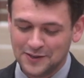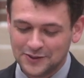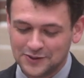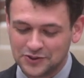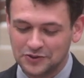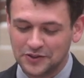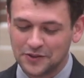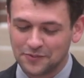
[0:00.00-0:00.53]

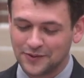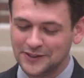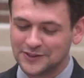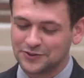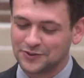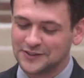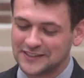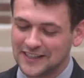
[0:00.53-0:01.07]
Student
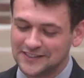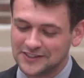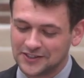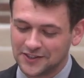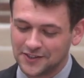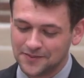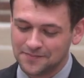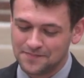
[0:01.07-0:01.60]
Resource
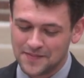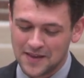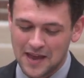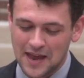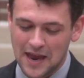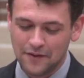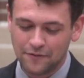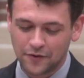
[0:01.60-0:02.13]
Center,
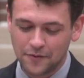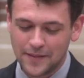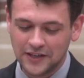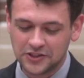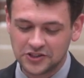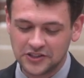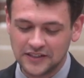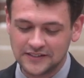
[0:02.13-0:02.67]

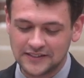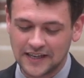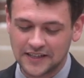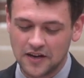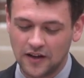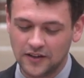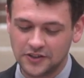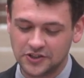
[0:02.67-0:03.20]
Information and
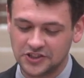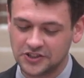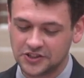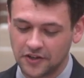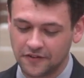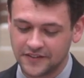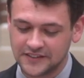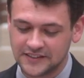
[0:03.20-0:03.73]
Technology
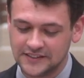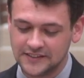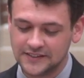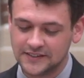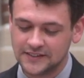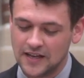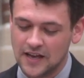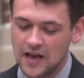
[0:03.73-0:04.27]

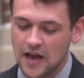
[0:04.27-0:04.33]
Services,